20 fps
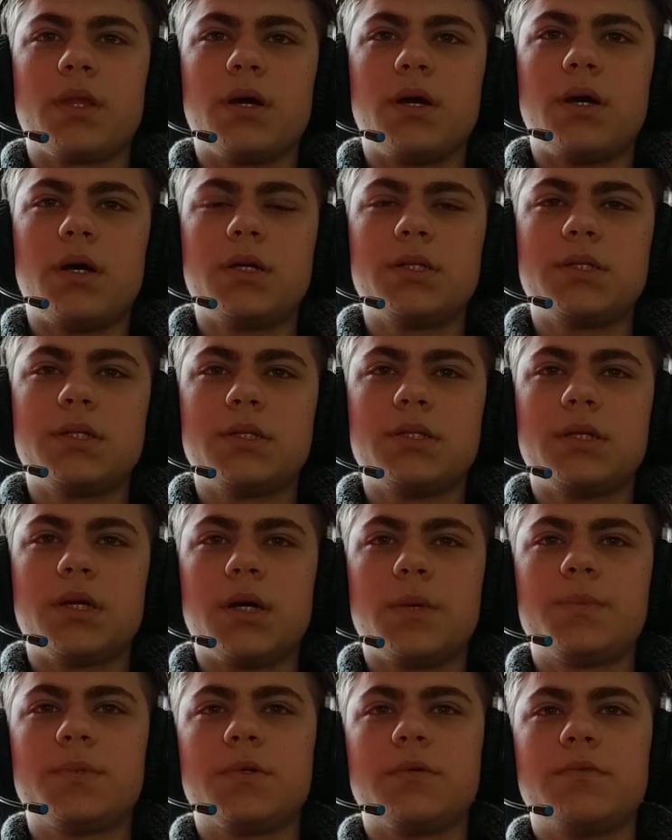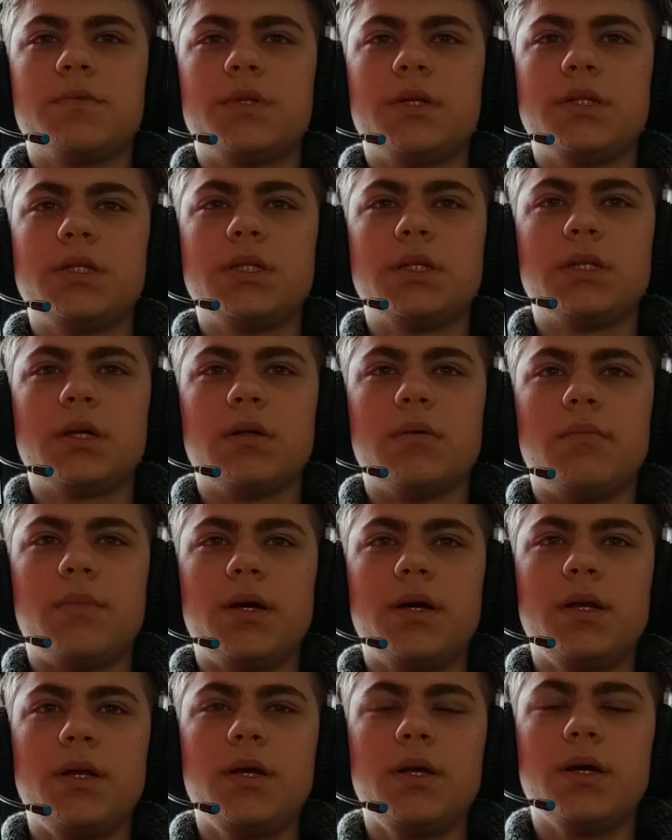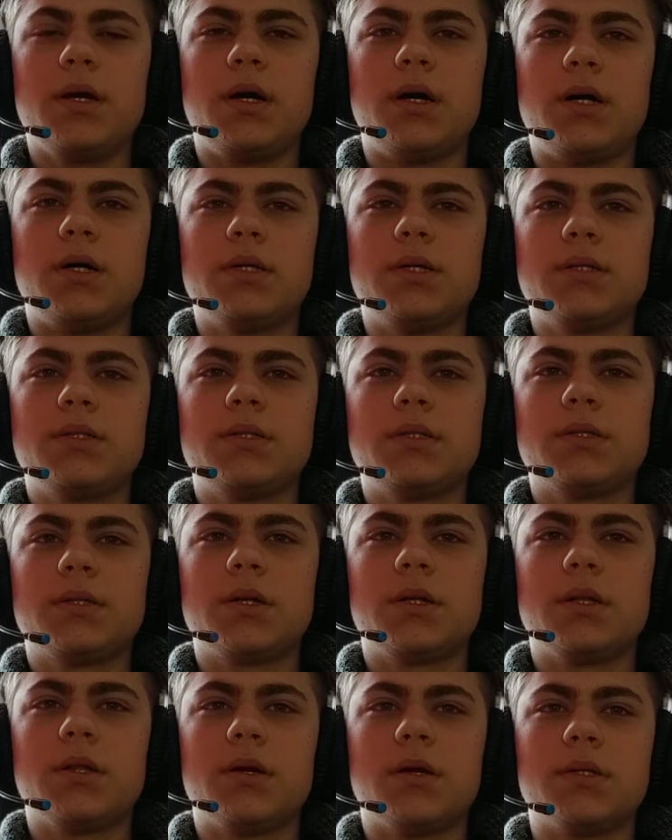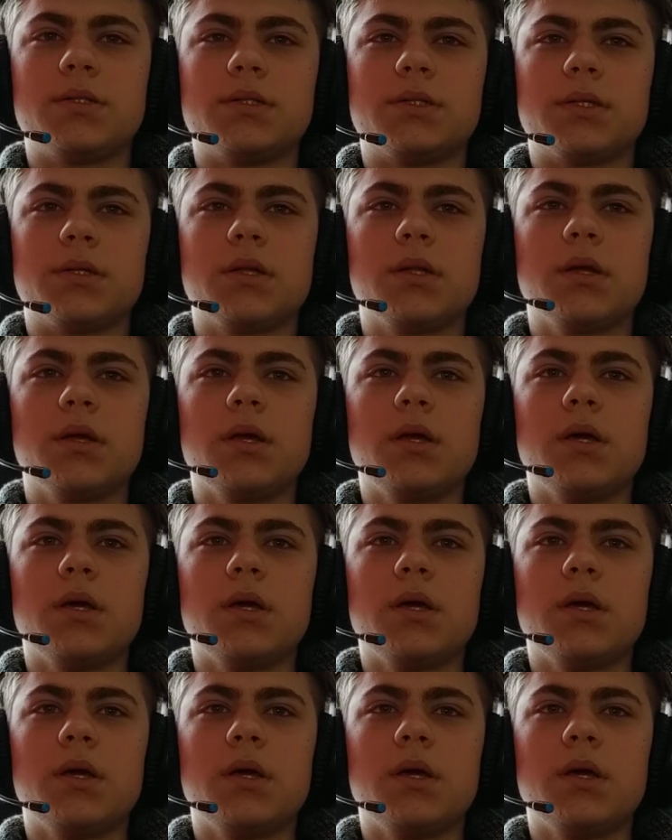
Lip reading: Other types of digital money are decentralized.